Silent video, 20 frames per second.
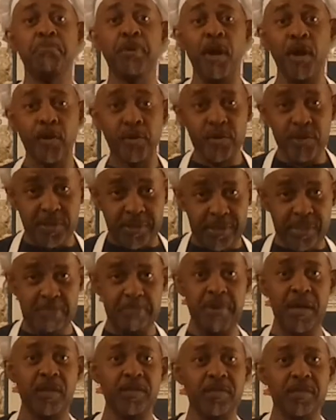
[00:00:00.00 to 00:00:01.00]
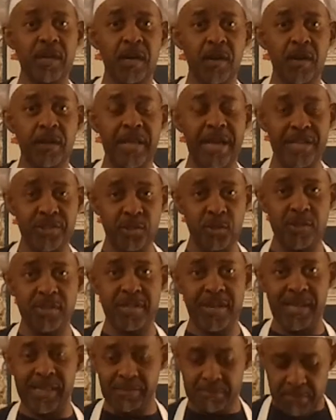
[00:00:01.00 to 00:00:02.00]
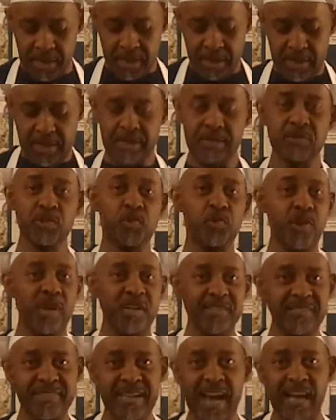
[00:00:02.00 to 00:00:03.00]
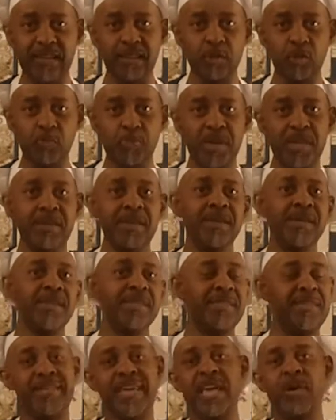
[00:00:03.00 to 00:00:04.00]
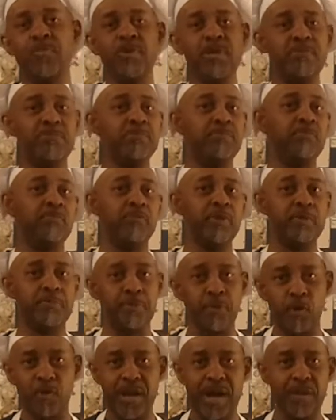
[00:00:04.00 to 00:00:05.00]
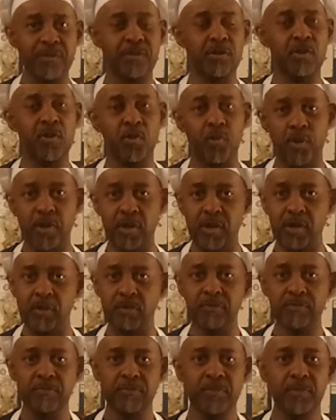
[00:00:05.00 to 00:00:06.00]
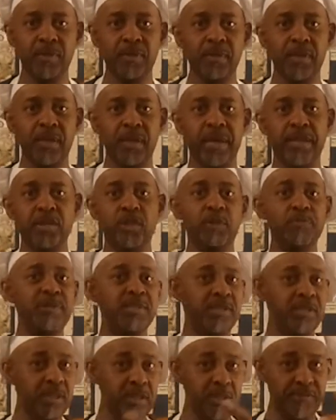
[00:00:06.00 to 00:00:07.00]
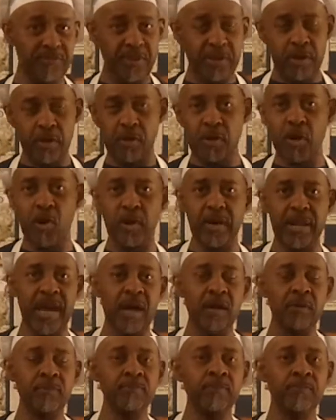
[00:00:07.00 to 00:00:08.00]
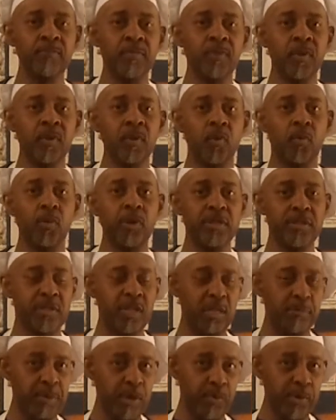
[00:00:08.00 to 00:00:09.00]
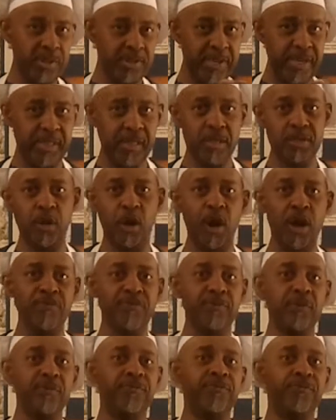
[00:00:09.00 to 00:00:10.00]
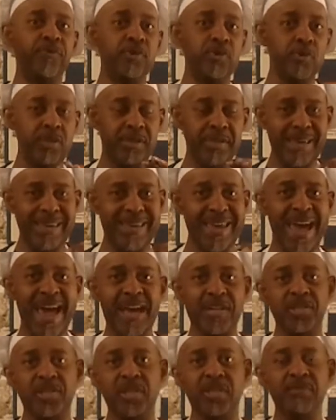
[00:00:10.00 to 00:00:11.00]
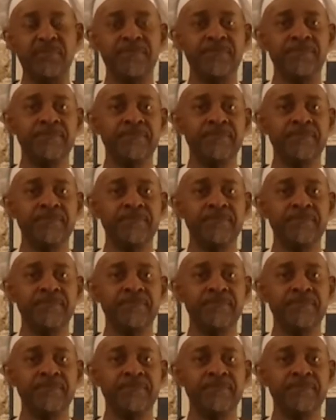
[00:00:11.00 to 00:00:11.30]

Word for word: Buckle your seatbelts on. As you can tell, I'm dressed down a little bit today. We broke out the grill, and you're going to be seeing a video going out where there's going to be a ridiculous offer for you to take action.